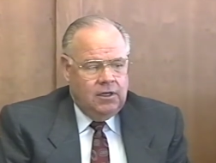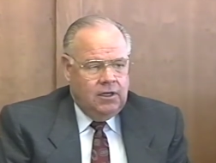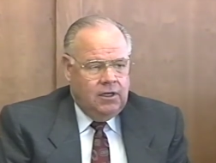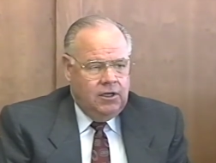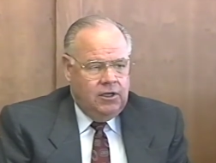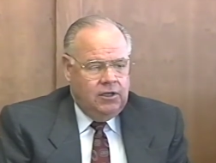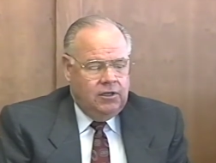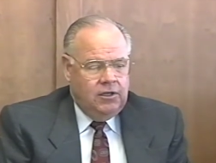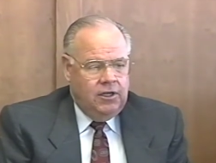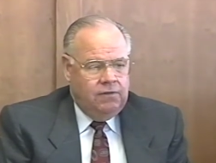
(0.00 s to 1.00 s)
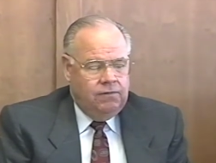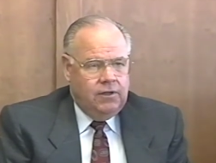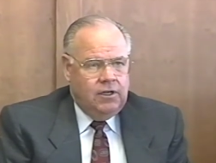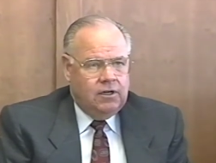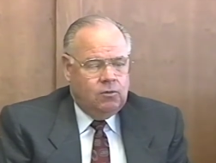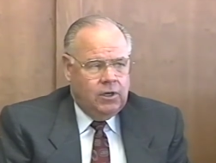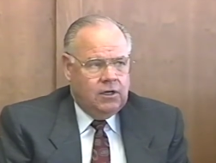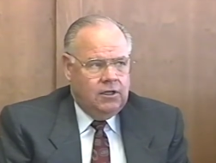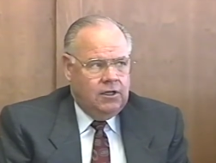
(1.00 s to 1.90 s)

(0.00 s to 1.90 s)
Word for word: He, he fit in quickly.